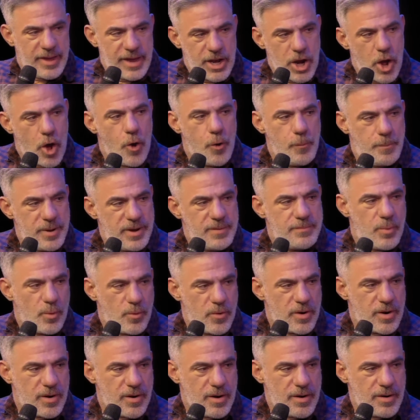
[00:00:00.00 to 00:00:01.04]
an open
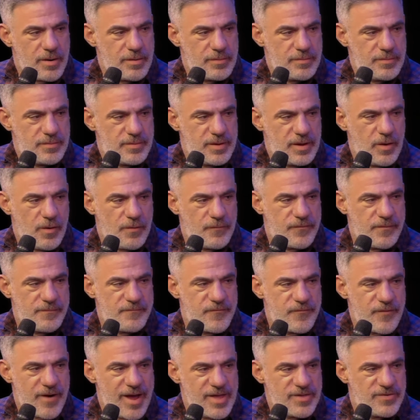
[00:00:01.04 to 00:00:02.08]
border to go from
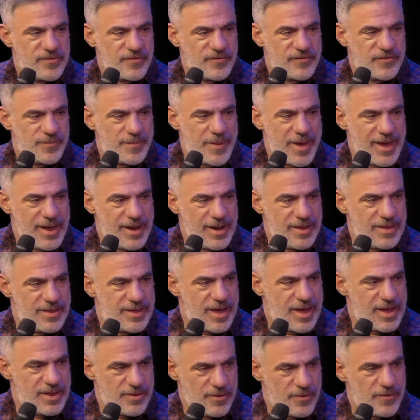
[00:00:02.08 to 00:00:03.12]
France or Spain
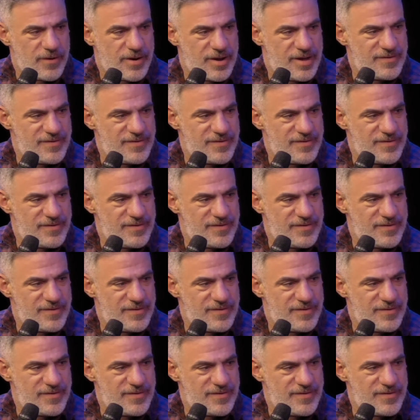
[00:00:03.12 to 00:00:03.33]
into Andorra.